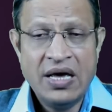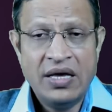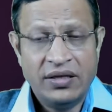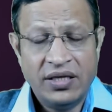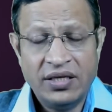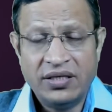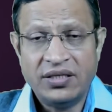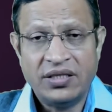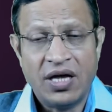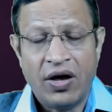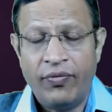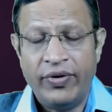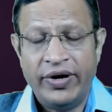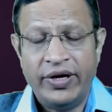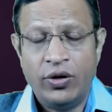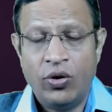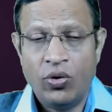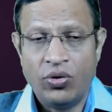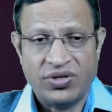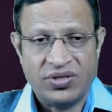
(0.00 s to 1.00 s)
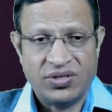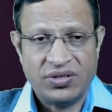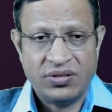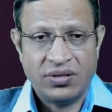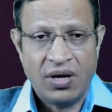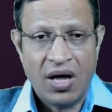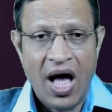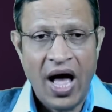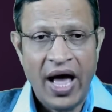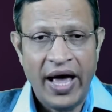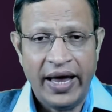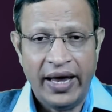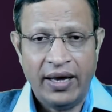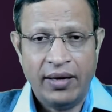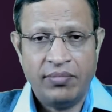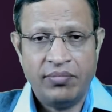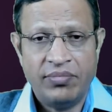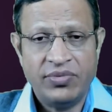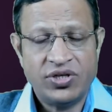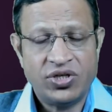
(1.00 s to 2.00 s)
This is how it goes. I,
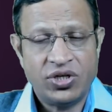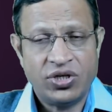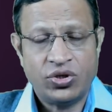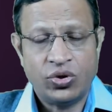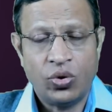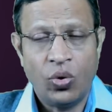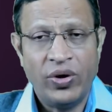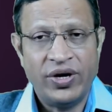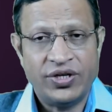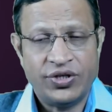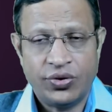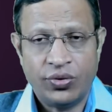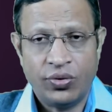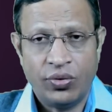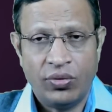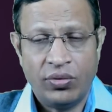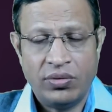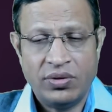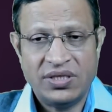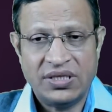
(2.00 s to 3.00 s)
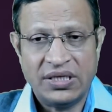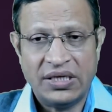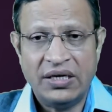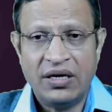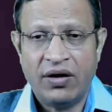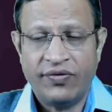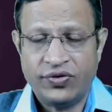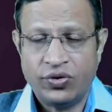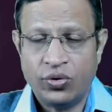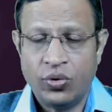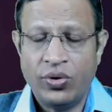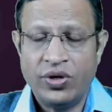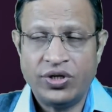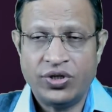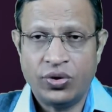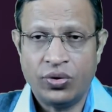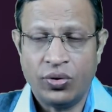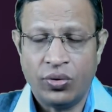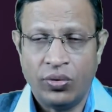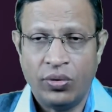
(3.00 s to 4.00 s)
Mr. So and so, son of so and
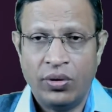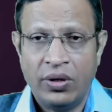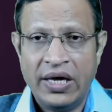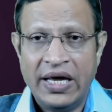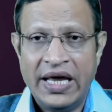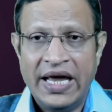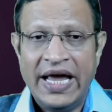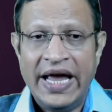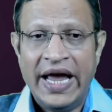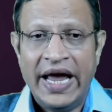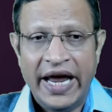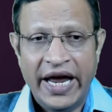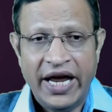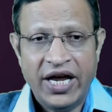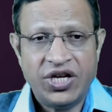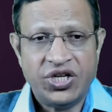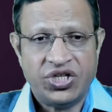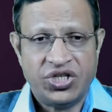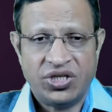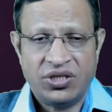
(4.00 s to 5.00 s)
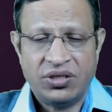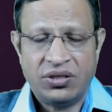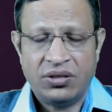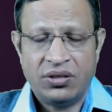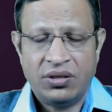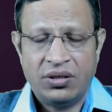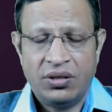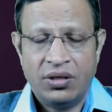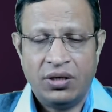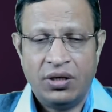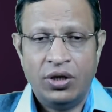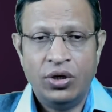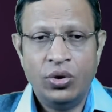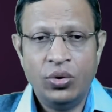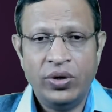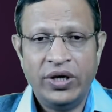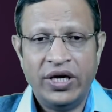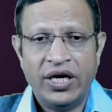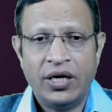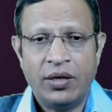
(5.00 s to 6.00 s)
so, aged, do
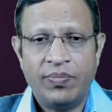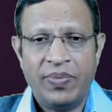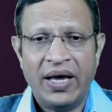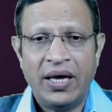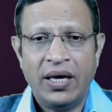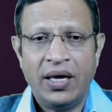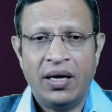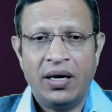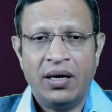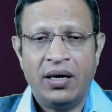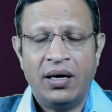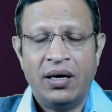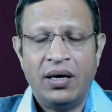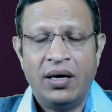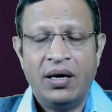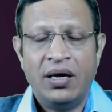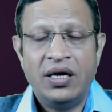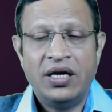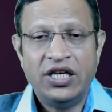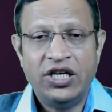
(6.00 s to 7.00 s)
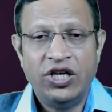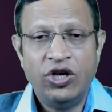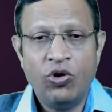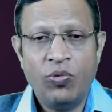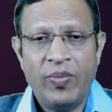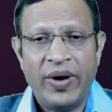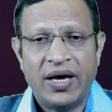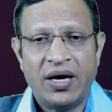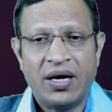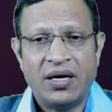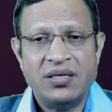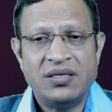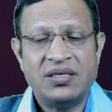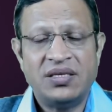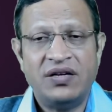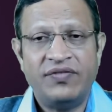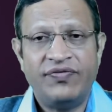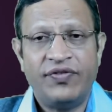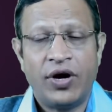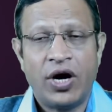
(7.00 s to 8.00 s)
hereby give my
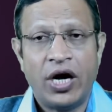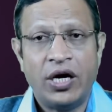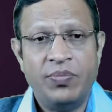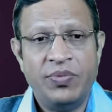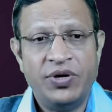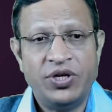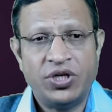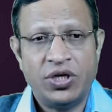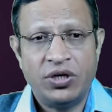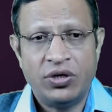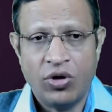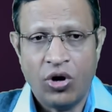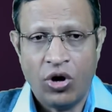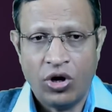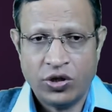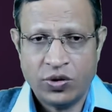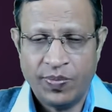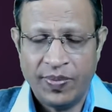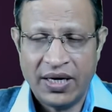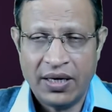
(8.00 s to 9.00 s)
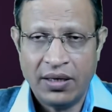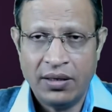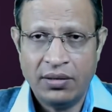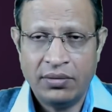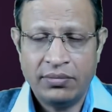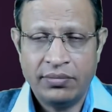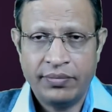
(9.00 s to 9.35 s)
consent for admission to the hospital,